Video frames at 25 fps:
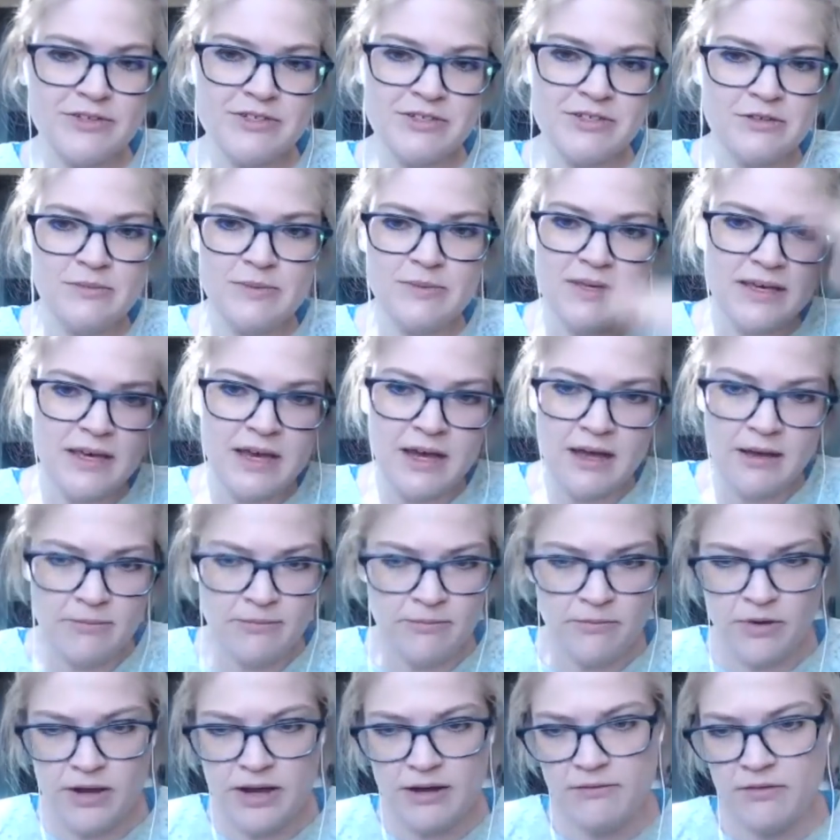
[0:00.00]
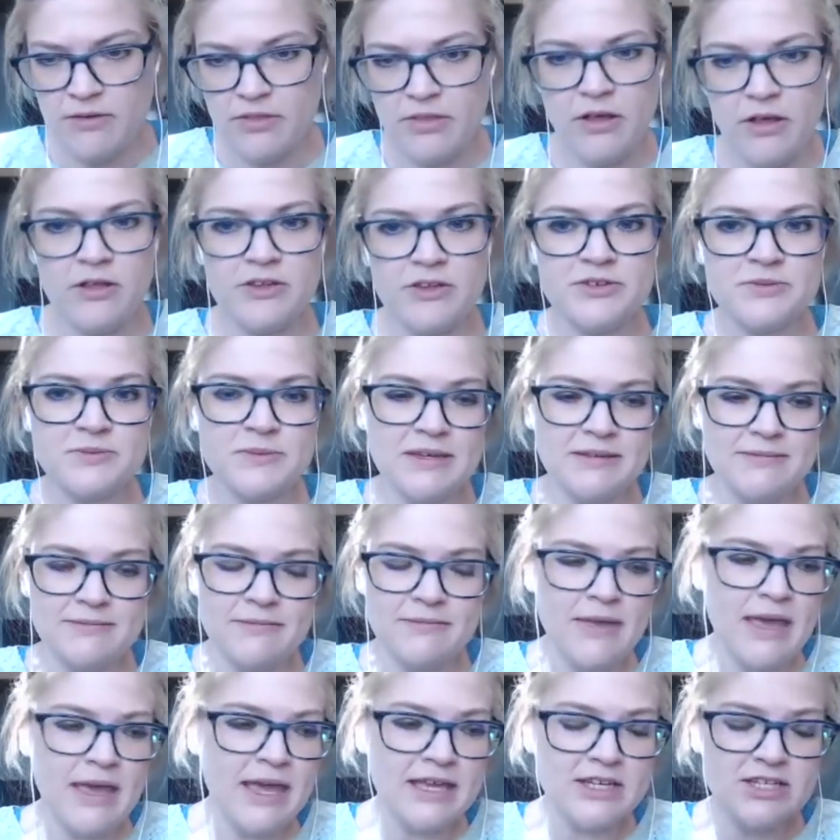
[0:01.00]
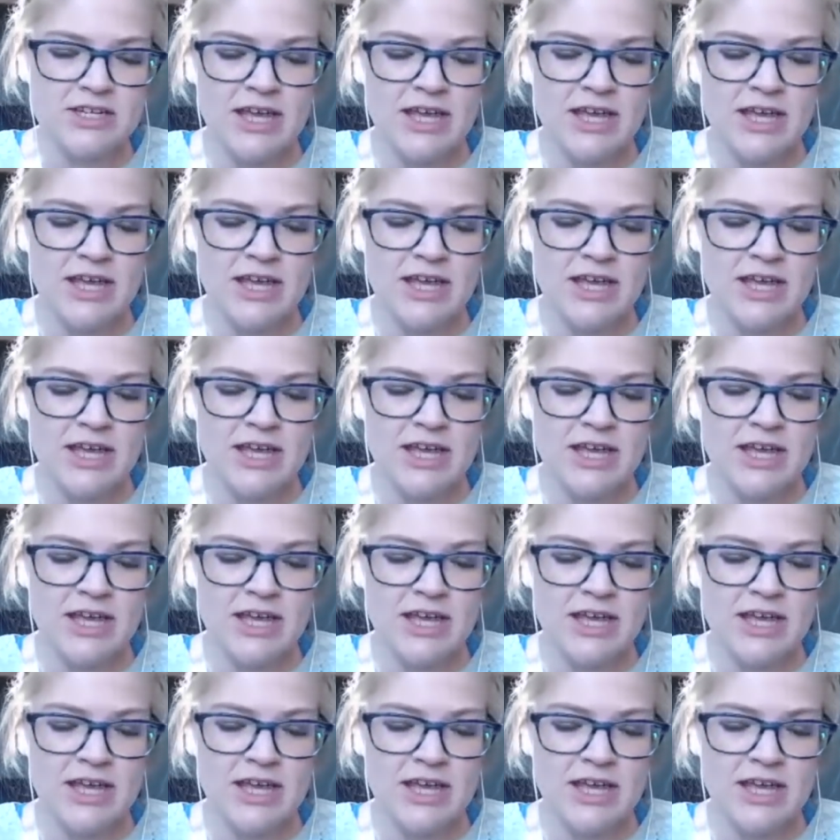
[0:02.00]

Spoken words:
to become whatever the ultimate mage,